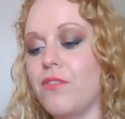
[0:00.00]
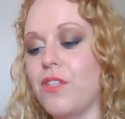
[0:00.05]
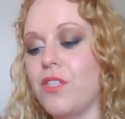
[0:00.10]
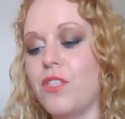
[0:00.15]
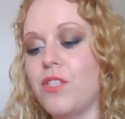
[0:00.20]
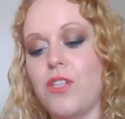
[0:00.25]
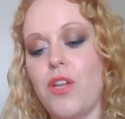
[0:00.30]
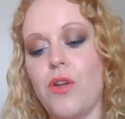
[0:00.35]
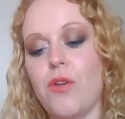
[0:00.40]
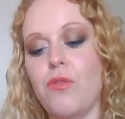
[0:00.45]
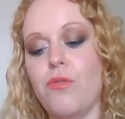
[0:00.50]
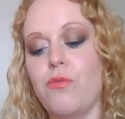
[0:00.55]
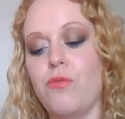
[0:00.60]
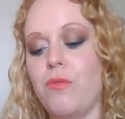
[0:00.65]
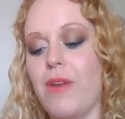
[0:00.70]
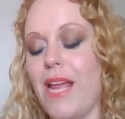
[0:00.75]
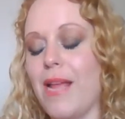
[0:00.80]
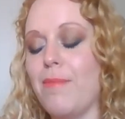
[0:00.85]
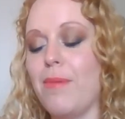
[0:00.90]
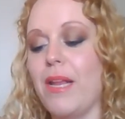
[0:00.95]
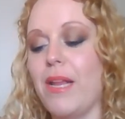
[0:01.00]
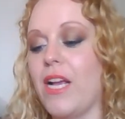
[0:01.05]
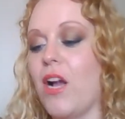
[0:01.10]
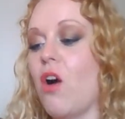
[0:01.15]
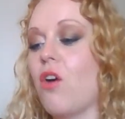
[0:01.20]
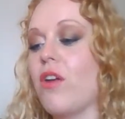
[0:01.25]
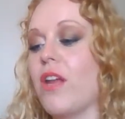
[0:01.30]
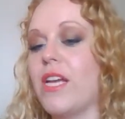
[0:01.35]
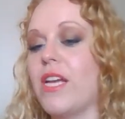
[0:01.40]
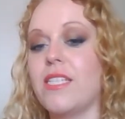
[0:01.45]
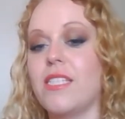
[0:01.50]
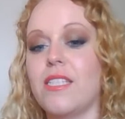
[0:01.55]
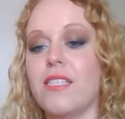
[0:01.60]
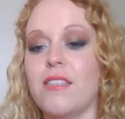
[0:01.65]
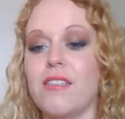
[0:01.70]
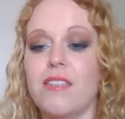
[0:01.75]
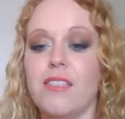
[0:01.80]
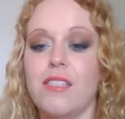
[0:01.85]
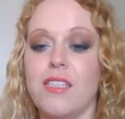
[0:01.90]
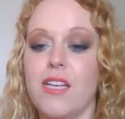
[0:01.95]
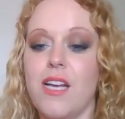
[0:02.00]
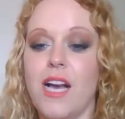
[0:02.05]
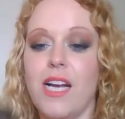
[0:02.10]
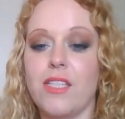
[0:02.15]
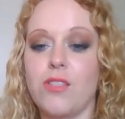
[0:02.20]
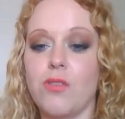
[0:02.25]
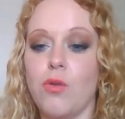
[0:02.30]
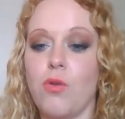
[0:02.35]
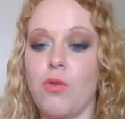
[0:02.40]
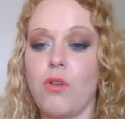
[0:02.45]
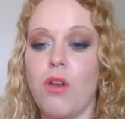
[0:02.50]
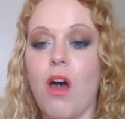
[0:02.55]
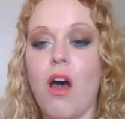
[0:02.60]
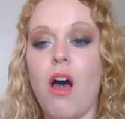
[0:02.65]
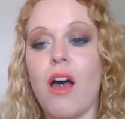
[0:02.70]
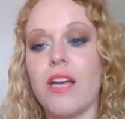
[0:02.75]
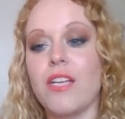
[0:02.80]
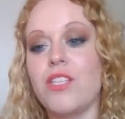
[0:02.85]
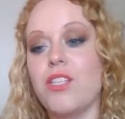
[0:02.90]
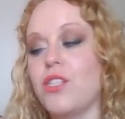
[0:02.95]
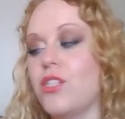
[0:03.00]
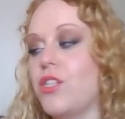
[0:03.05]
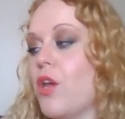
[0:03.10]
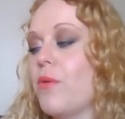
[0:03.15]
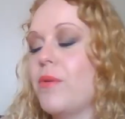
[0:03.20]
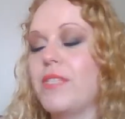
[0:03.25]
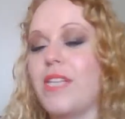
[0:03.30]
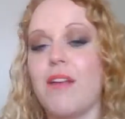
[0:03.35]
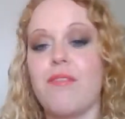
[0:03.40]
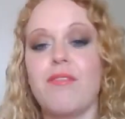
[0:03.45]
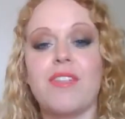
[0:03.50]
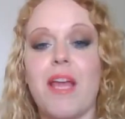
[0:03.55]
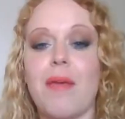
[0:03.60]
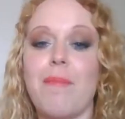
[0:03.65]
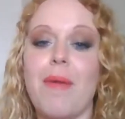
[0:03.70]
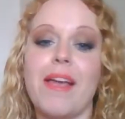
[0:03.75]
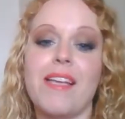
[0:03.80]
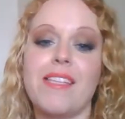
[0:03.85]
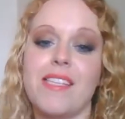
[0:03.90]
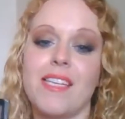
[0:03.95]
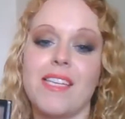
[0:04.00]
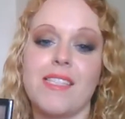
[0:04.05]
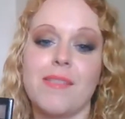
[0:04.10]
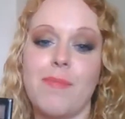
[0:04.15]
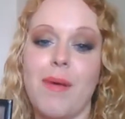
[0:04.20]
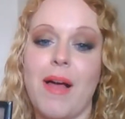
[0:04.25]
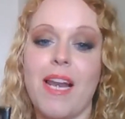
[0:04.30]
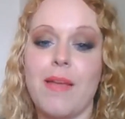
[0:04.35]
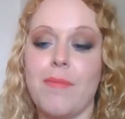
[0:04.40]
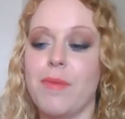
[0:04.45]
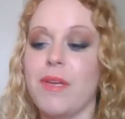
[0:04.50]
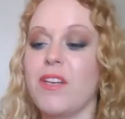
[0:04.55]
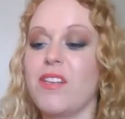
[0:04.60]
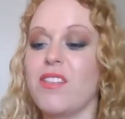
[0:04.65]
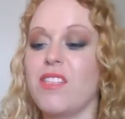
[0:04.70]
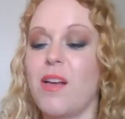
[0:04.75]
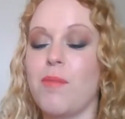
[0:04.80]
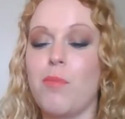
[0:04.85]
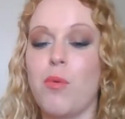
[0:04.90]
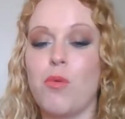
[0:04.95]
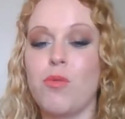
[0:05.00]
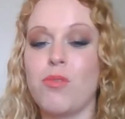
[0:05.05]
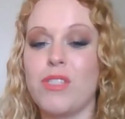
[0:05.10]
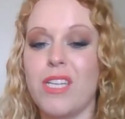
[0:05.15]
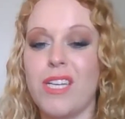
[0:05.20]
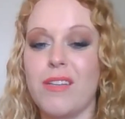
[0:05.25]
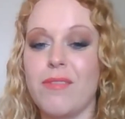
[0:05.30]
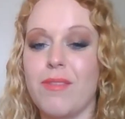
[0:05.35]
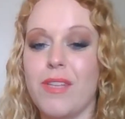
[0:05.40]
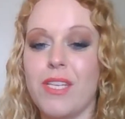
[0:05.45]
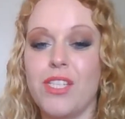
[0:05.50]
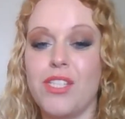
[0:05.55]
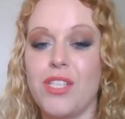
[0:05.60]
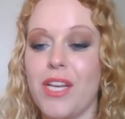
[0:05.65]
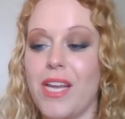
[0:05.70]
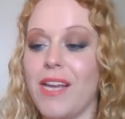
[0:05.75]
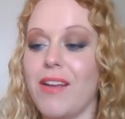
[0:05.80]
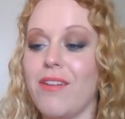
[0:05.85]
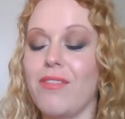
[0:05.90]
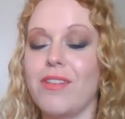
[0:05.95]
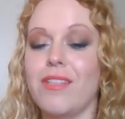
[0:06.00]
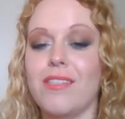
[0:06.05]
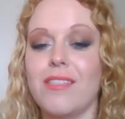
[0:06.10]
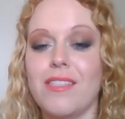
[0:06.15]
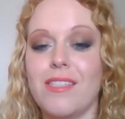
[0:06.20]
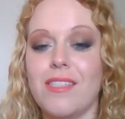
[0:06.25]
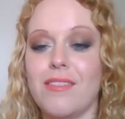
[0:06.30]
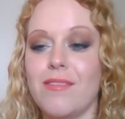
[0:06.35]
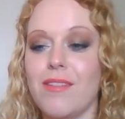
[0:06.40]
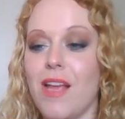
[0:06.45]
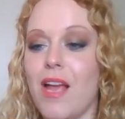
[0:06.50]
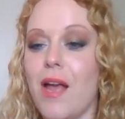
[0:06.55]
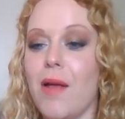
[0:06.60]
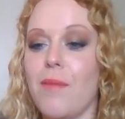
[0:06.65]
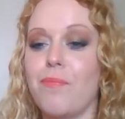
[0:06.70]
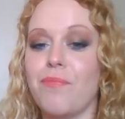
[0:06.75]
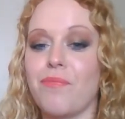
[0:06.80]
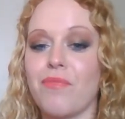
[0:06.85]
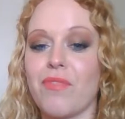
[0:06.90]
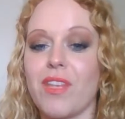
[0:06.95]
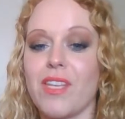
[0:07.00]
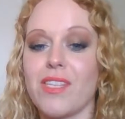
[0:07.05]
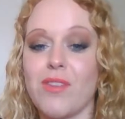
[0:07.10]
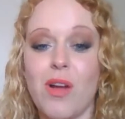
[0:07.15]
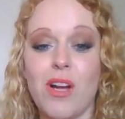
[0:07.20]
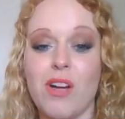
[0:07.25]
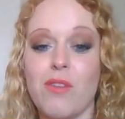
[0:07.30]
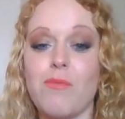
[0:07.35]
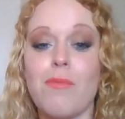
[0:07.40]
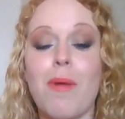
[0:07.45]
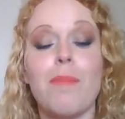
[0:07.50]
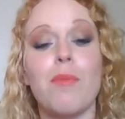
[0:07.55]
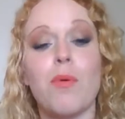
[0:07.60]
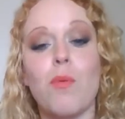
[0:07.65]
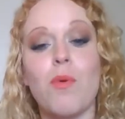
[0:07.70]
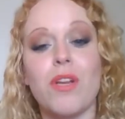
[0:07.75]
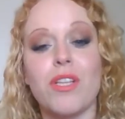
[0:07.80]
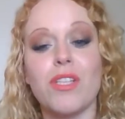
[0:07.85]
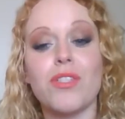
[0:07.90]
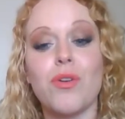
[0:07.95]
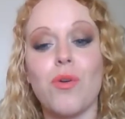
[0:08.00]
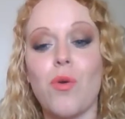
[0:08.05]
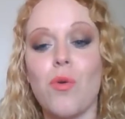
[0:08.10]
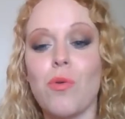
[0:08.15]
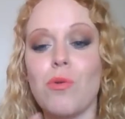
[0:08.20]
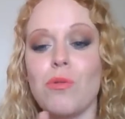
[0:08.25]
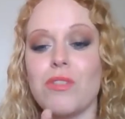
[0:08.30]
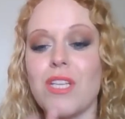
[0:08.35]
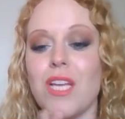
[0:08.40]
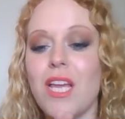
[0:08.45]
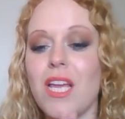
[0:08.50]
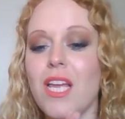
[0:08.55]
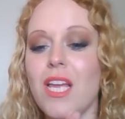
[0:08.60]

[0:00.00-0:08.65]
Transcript: there's no labelling on it at all. I just know it's the Everyday Basics palette because I bought it this year, and so I can remember what it's called.